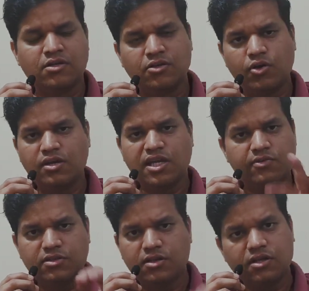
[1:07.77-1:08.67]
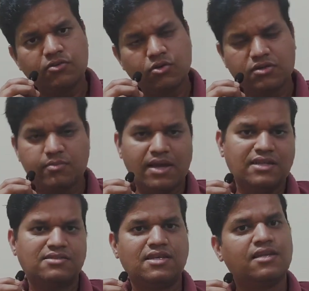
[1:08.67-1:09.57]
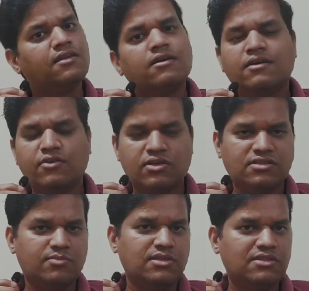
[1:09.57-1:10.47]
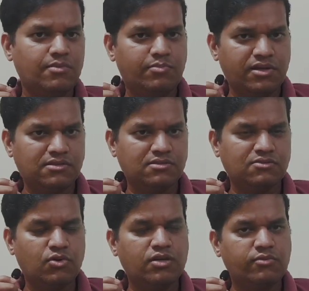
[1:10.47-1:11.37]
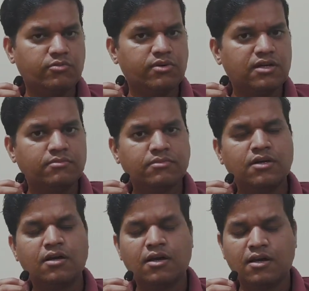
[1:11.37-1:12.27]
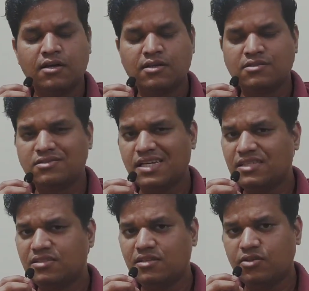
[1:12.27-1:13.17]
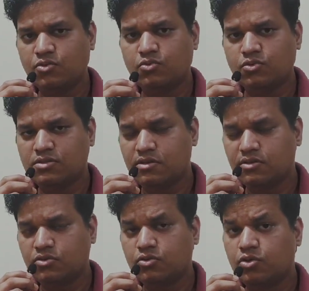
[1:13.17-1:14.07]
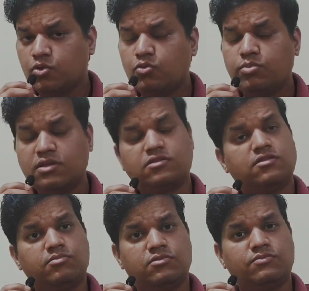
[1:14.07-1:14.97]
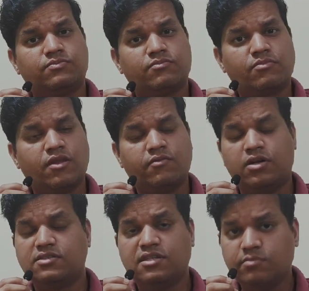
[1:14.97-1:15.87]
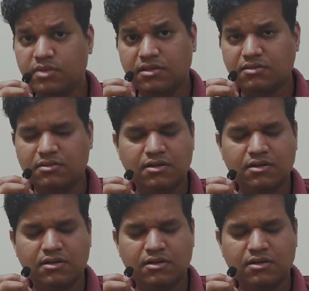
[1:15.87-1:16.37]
You can ignore the minus sign. You can simply say plus. So it will become change in U is equal to Q plus W. What does it mean?